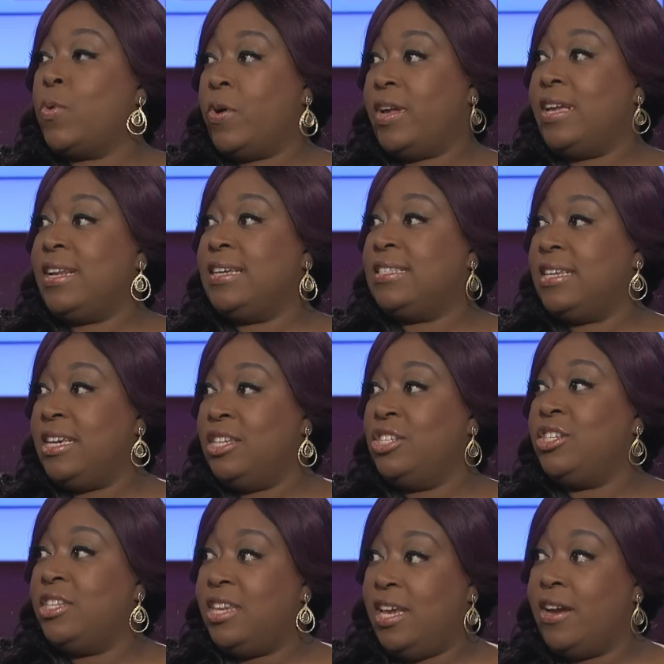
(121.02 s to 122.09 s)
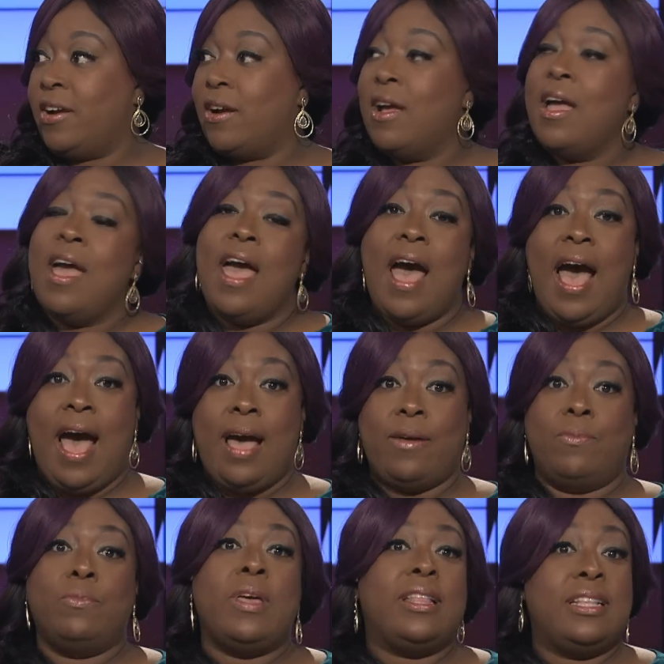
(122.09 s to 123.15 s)
working as an engineer,
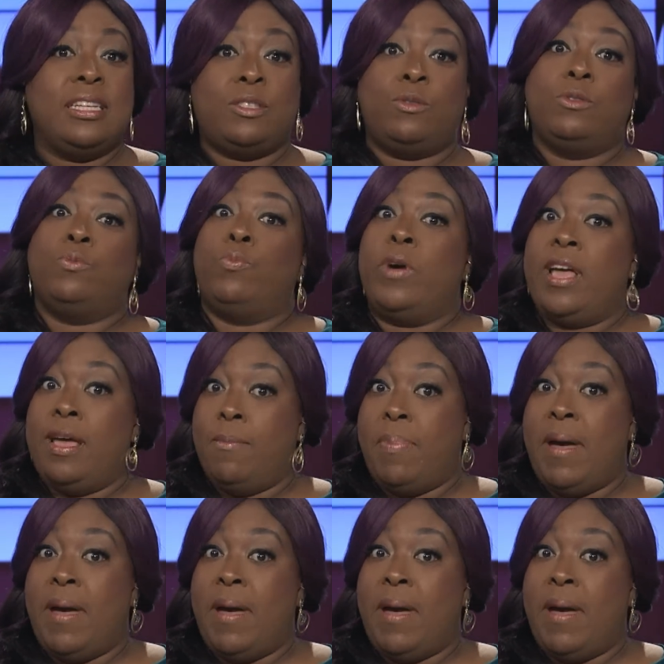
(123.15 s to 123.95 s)
and this is way